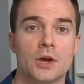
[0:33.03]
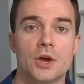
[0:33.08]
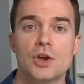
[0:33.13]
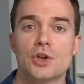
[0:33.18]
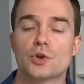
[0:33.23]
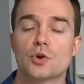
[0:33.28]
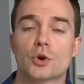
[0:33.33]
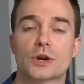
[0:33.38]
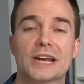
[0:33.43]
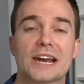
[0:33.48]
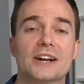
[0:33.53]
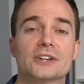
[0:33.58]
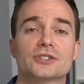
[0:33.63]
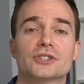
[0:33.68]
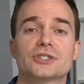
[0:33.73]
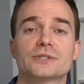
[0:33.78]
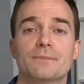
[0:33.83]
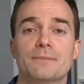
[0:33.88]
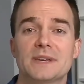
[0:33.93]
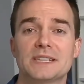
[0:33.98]
Your
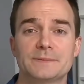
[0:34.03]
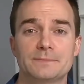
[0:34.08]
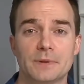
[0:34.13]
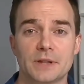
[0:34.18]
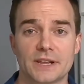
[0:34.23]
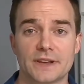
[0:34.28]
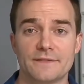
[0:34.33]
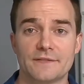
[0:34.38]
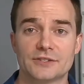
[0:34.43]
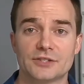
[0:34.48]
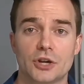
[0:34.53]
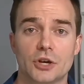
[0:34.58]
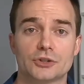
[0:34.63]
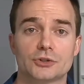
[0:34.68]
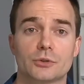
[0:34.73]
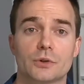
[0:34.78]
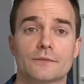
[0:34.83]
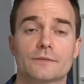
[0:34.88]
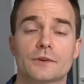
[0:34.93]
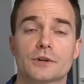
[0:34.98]
character's misbelief is
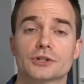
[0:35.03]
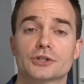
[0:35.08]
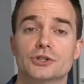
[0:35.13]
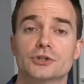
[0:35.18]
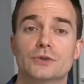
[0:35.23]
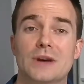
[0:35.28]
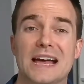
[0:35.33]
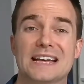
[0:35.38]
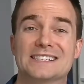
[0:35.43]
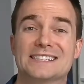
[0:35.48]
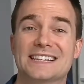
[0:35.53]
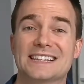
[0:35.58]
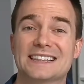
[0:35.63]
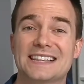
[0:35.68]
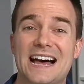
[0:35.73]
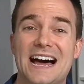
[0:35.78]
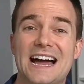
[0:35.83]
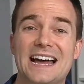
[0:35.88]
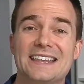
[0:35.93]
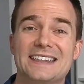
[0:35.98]
also referred to as the
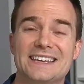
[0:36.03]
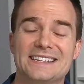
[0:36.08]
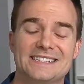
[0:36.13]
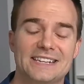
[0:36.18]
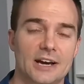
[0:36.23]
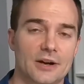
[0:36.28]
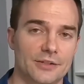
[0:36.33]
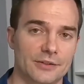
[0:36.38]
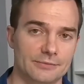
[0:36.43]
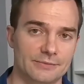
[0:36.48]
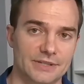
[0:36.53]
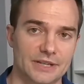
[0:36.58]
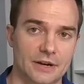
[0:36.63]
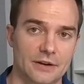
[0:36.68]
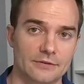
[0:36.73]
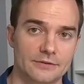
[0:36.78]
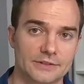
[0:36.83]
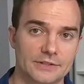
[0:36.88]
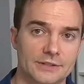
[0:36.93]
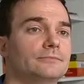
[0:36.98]
lie they tell
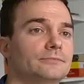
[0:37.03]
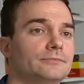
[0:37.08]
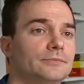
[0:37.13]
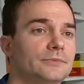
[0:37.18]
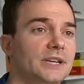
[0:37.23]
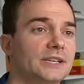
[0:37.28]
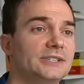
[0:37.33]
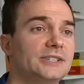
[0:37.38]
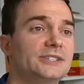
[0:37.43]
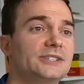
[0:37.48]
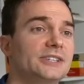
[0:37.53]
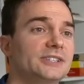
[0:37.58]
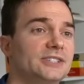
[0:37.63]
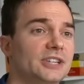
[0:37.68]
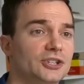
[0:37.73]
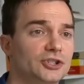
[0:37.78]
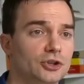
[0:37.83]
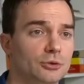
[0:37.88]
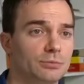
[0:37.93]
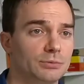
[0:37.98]
themselves. This is a
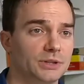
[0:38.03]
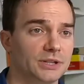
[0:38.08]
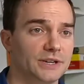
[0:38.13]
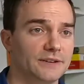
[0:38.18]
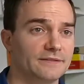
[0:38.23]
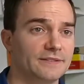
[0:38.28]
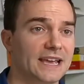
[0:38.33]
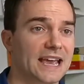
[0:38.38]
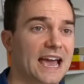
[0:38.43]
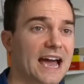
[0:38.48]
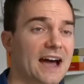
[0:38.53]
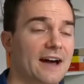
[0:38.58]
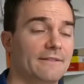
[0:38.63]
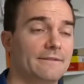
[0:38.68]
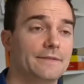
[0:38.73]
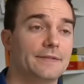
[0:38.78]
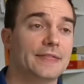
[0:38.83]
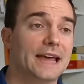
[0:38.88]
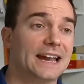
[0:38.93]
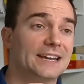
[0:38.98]
central belief they
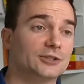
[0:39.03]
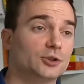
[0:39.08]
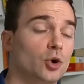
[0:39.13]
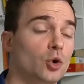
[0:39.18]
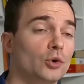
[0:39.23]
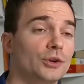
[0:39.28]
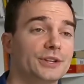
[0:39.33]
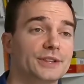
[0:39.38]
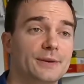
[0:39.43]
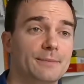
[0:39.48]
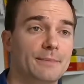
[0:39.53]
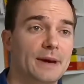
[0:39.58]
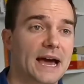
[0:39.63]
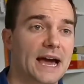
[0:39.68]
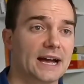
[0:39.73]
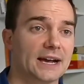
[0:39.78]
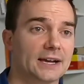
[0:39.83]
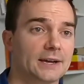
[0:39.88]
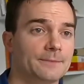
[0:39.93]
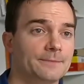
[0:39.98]
have that is holding them
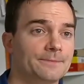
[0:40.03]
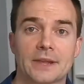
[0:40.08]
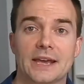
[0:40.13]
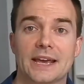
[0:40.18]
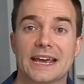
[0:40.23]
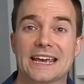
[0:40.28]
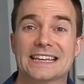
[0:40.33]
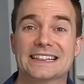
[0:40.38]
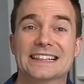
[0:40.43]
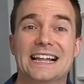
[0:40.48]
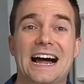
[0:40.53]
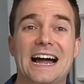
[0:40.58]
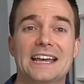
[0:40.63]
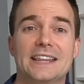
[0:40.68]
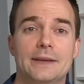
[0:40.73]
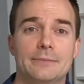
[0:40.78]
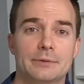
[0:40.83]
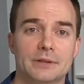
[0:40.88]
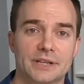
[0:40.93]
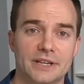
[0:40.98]
back, a lie
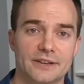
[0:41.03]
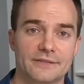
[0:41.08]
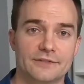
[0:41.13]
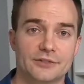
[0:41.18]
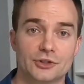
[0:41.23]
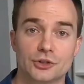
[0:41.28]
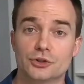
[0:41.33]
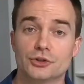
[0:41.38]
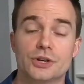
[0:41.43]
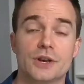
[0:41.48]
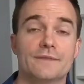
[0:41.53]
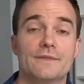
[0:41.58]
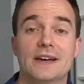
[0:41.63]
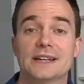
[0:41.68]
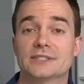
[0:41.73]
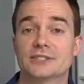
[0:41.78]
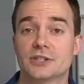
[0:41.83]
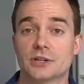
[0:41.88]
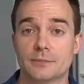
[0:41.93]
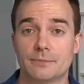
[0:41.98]
they believe due to
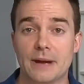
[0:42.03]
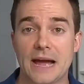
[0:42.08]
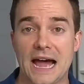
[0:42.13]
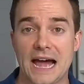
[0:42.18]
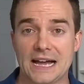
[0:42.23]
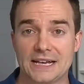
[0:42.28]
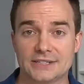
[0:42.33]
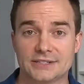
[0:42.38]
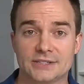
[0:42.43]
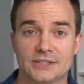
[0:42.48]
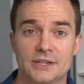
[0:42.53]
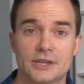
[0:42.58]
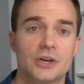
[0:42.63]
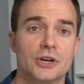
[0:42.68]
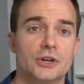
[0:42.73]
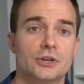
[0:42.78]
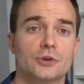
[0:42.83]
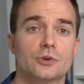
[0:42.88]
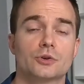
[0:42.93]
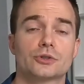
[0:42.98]
events in their past.
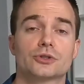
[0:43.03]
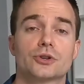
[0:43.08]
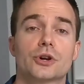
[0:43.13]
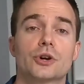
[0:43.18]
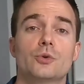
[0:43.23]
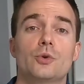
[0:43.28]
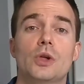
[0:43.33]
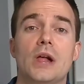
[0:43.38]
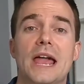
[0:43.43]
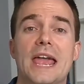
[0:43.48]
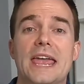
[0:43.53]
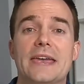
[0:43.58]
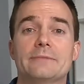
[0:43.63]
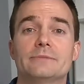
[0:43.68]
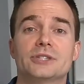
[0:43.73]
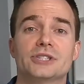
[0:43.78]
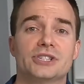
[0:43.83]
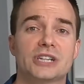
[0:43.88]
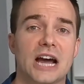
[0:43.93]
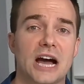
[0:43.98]
Your story will
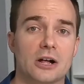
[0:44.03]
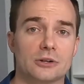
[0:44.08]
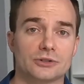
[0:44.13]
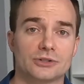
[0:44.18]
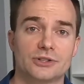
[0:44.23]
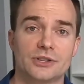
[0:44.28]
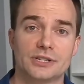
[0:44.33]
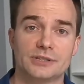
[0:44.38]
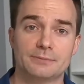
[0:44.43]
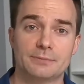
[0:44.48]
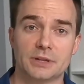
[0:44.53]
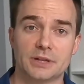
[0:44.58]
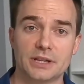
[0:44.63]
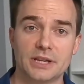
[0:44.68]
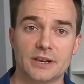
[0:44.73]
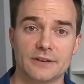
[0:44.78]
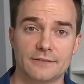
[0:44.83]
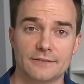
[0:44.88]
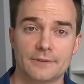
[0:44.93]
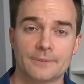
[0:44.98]
aim to challenge this
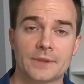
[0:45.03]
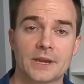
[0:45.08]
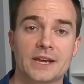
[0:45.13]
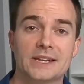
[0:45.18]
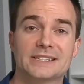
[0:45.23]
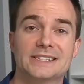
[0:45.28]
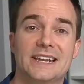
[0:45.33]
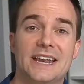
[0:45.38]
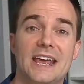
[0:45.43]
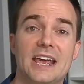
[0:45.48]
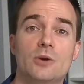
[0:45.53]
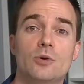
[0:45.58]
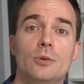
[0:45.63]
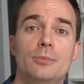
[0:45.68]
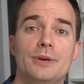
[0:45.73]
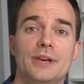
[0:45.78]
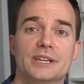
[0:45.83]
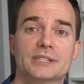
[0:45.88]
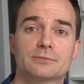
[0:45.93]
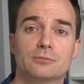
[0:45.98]
belief. Today we'll
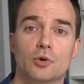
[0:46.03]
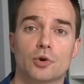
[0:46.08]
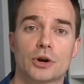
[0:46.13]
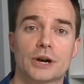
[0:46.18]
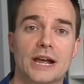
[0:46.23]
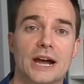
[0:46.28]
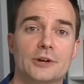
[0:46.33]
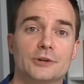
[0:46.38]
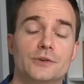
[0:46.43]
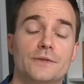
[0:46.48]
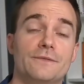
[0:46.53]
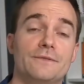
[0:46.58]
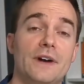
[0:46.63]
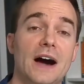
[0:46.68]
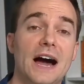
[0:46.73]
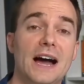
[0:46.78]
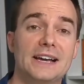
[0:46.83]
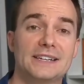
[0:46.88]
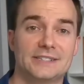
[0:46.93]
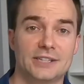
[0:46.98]
be exploring how to
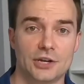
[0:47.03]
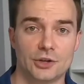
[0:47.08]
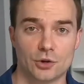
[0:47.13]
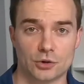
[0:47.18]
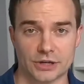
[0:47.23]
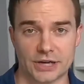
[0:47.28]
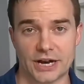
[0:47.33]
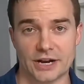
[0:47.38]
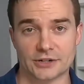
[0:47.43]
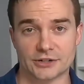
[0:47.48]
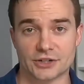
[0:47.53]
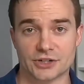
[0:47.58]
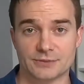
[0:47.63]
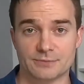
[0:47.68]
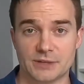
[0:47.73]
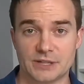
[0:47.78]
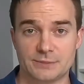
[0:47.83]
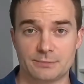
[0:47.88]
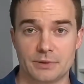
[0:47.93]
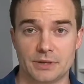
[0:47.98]
find your character's
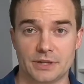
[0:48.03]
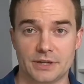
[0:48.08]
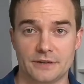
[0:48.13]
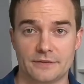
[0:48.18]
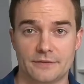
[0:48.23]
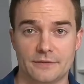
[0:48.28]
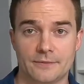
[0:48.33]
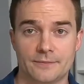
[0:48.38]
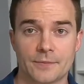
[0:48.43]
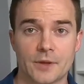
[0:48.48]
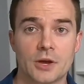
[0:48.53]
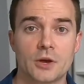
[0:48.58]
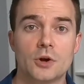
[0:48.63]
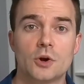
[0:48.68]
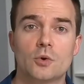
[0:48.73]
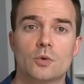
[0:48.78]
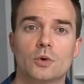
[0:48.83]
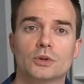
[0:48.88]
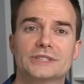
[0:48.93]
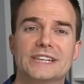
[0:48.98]
misbelief.
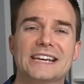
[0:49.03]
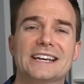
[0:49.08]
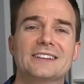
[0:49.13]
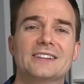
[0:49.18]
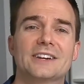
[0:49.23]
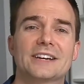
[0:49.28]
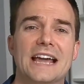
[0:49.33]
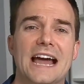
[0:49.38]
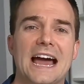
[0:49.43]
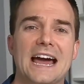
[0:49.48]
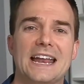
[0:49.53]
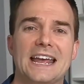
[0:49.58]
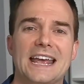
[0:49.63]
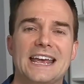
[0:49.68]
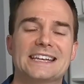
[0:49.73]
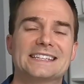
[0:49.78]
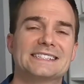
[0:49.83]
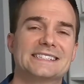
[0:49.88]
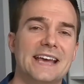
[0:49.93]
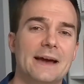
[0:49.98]
We'll take a look at
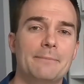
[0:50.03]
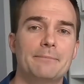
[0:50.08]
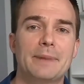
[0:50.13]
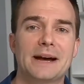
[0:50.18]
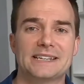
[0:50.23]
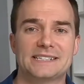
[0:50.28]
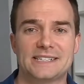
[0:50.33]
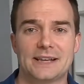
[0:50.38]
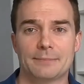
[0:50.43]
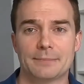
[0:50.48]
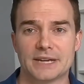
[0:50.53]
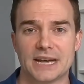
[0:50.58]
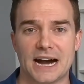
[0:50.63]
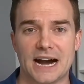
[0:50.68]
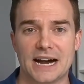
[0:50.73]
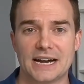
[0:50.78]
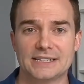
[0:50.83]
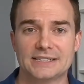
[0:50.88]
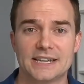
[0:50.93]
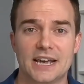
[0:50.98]
a step-by-step
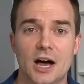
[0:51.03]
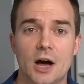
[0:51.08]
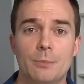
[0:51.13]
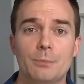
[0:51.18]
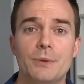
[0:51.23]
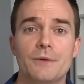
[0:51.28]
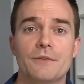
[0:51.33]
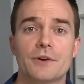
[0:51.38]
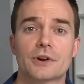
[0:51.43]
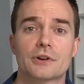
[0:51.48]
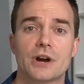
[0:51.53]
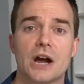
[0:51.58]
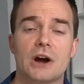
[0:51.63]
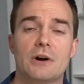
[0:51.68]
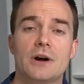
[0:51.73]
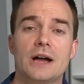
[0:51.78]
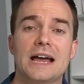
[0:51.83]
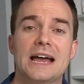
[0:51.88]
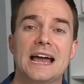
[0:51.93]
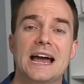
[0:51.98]
guide to help you figure
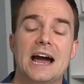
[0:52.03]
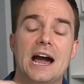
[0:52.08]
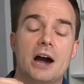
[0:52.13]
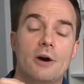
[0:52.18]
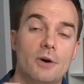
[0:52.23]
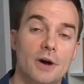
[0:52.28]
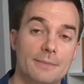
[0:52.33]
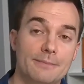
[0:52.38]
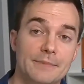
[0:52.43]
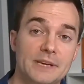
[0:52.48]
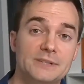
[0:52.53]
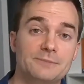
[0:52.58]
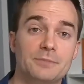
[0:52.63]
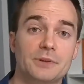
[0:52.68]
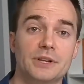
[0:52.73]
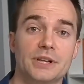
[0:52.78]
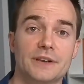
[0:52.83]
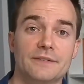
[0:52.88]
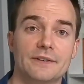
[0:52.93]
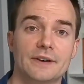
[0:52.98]
out how a
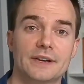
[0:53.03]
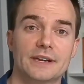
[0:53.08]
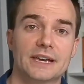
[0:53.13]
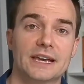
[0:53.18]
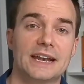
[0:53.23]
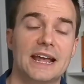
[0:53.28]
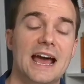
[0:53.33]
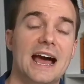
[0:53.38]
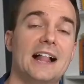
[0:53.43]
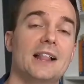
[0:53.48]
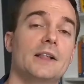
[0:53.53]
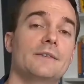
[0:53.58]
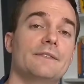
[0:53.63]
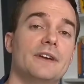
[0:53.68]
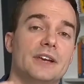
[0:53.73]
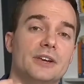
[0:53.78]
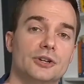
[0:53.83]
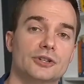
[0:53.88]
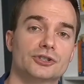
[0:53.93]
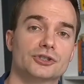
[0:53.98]
misbelief can
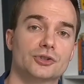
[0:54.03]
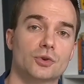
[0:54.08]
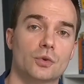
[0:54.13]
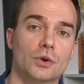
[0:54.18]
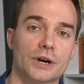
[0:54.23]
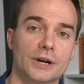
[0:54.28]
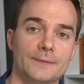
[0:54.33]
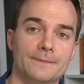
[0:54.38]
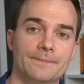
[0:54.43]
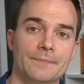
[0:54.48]
elevate your story.